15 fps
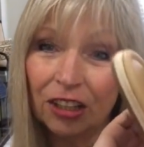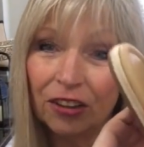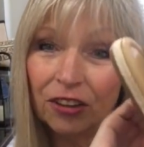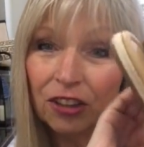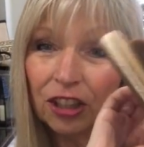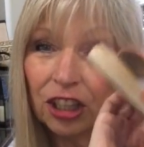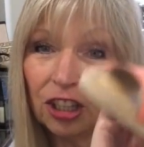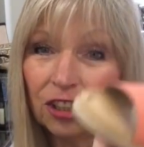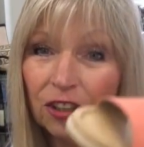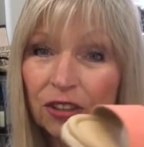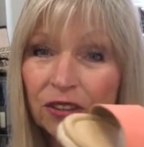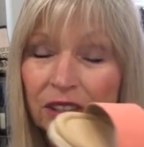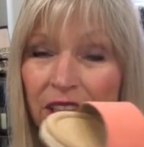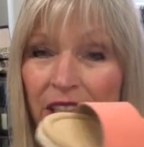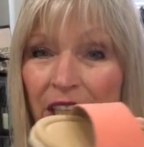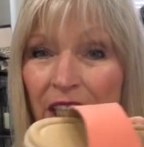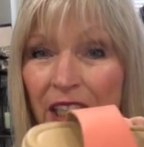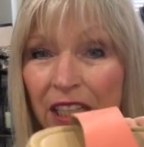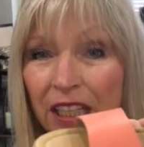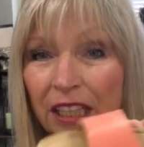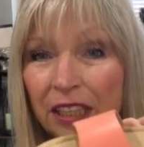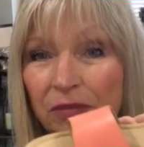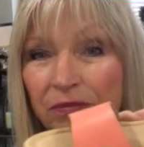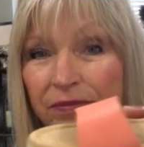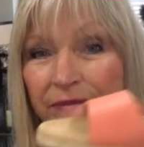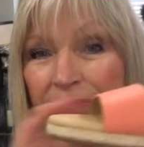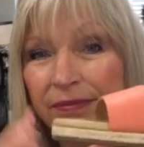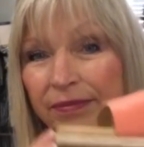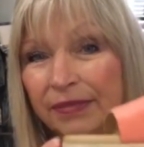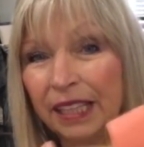They're cute. Um,
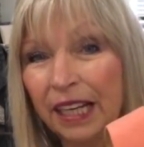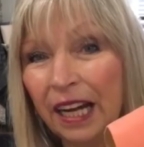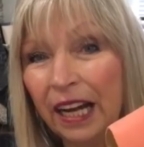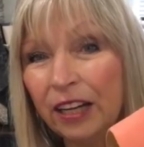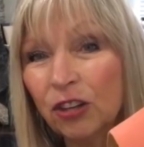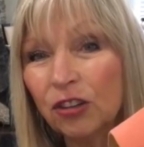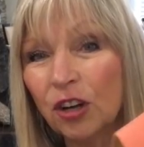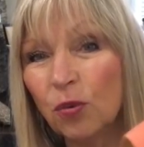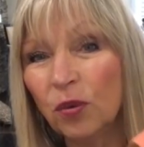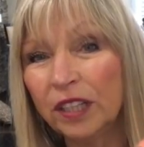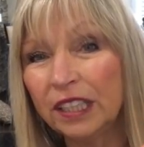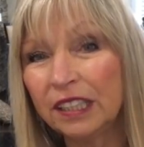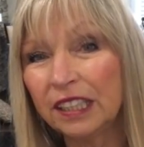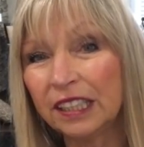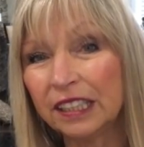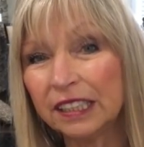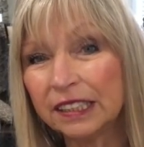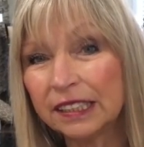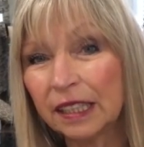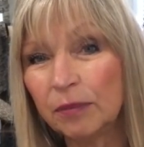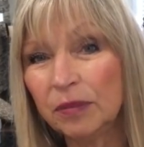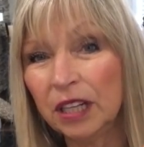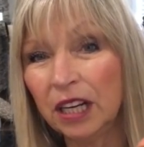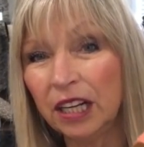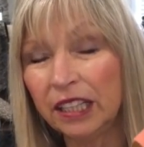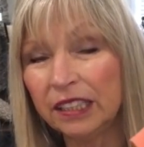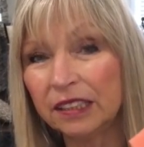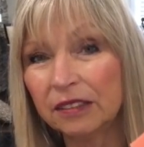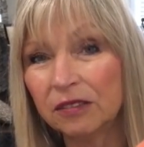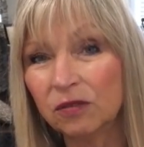I don't know what it is. I'm not
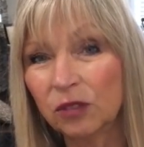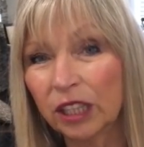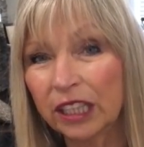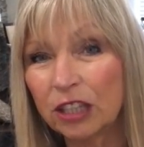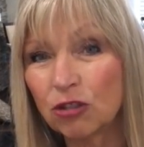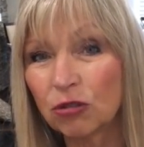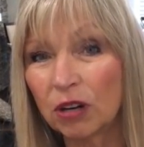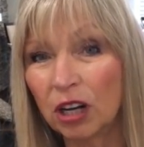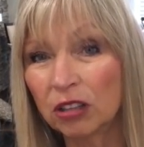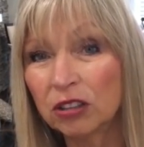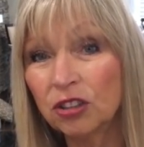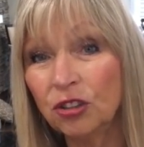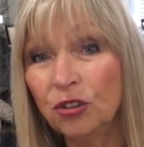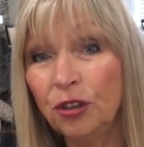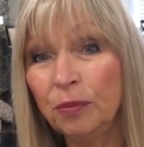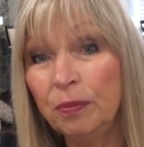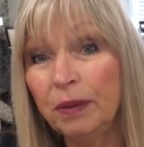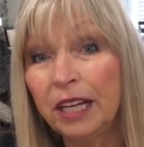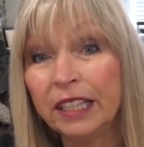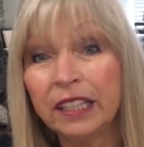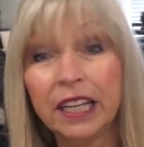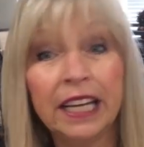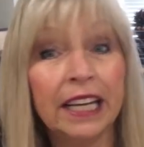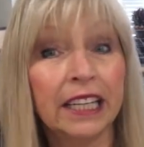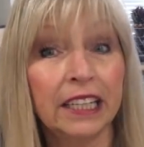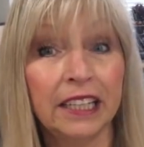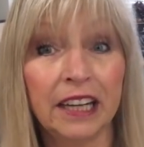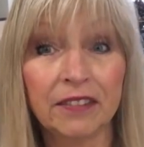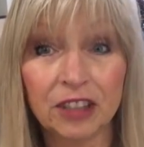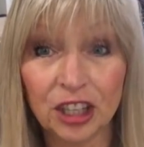really drawn to them, but you
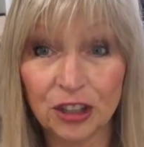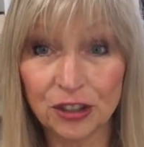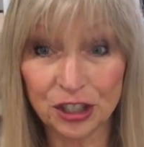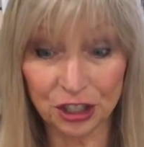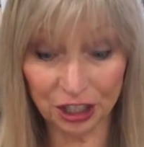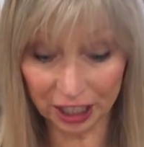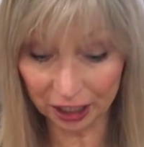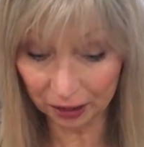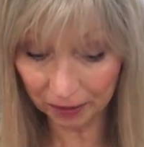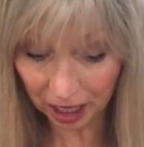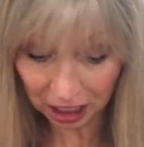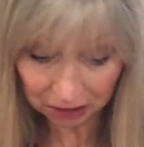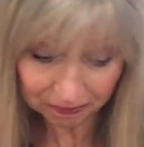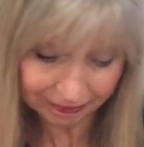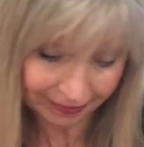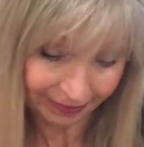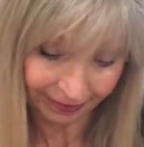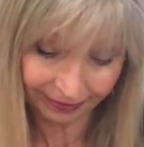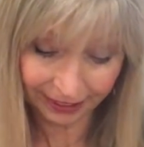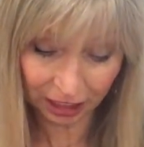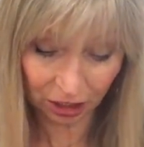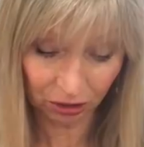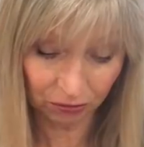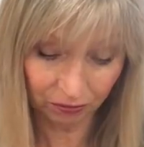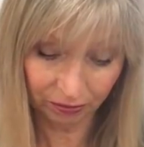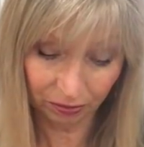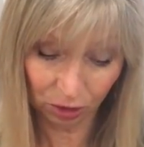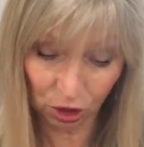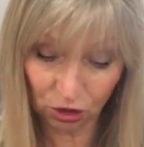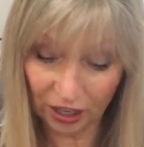never know till you get them on. So
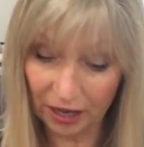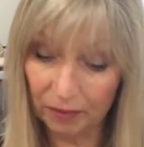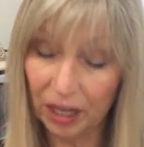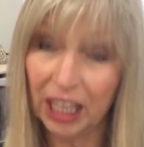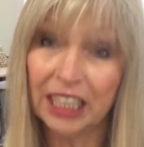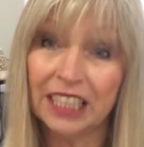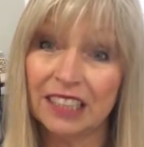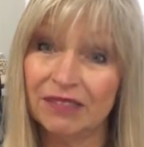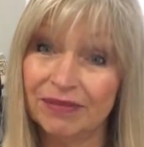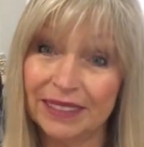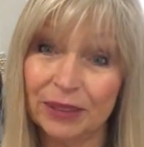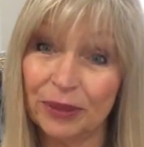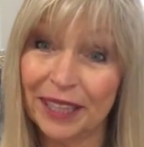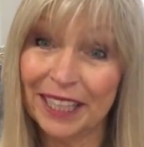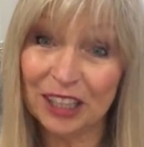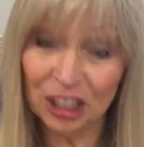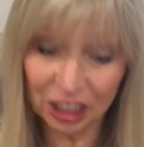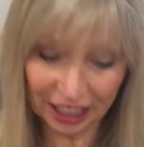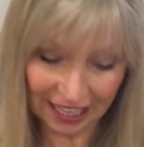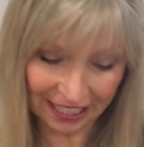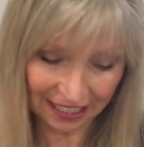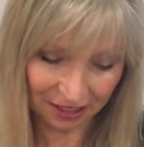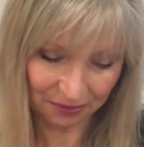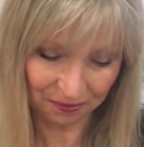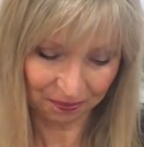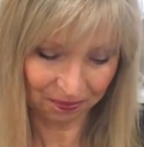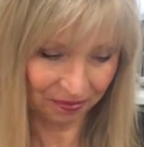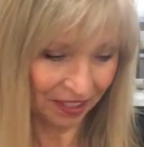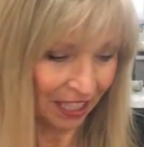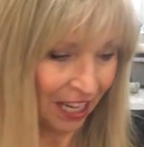we'll try them on and see what they look like.
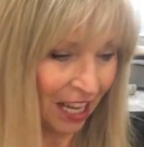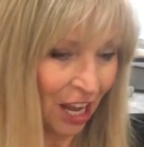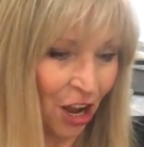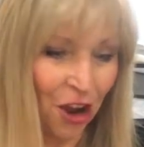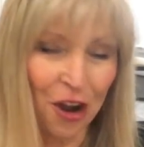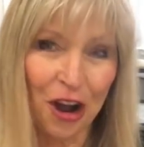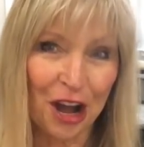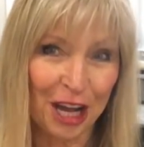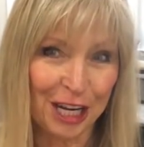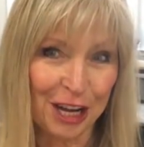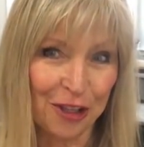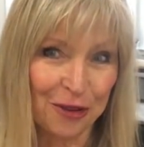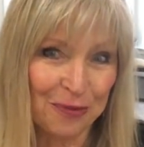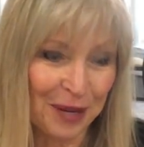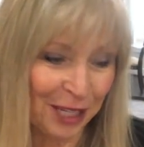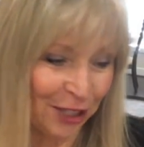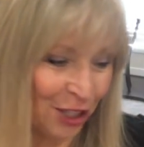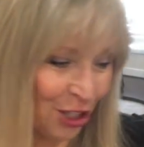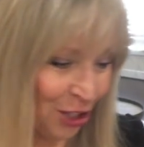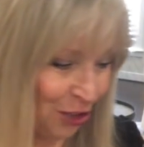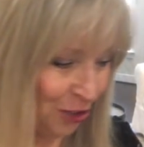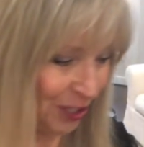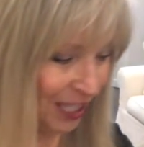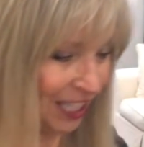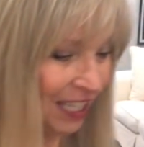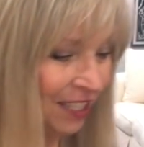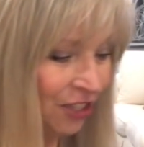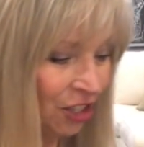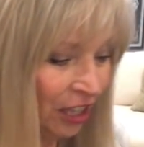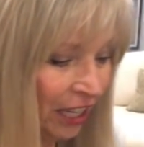another pair of shoes.
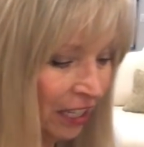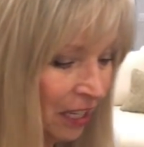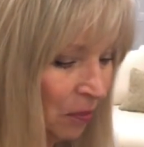These are Lucky